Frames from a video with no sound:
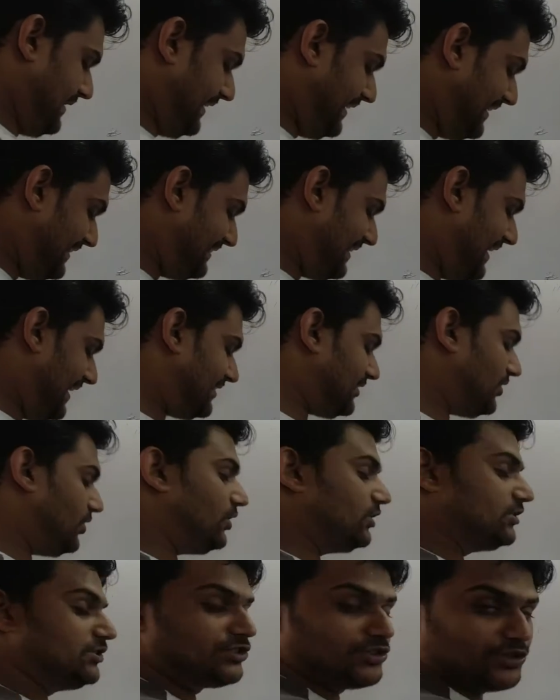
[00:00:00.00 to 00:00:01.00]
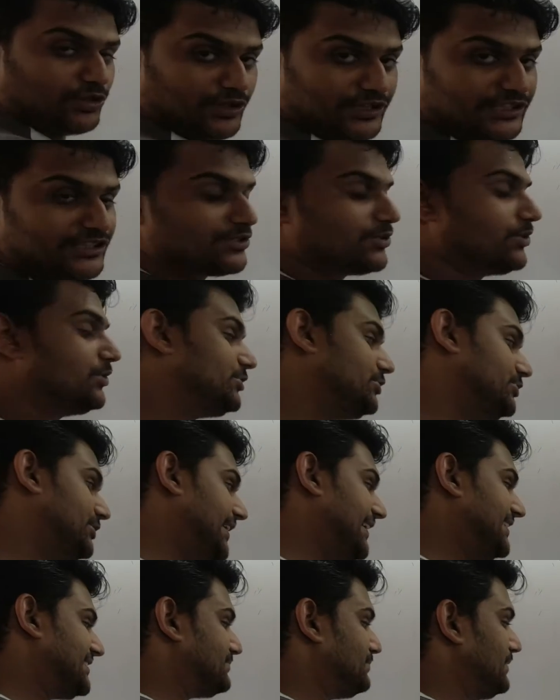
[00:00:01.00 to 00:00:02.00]
in that also it is going to
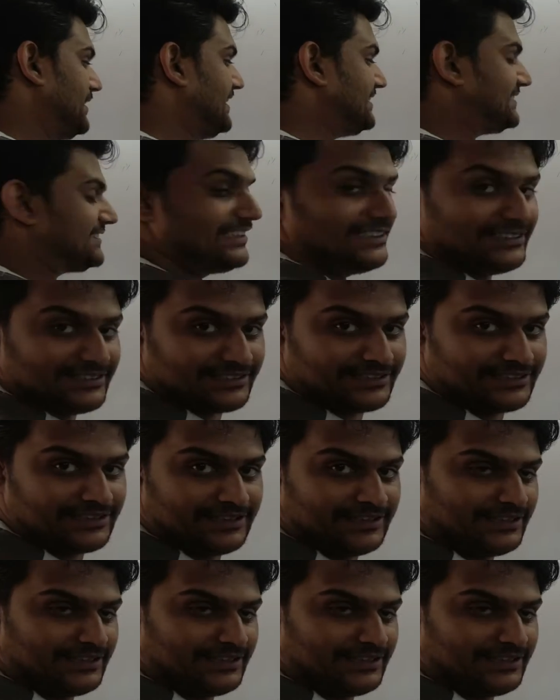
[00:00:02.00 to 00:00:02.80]
take place in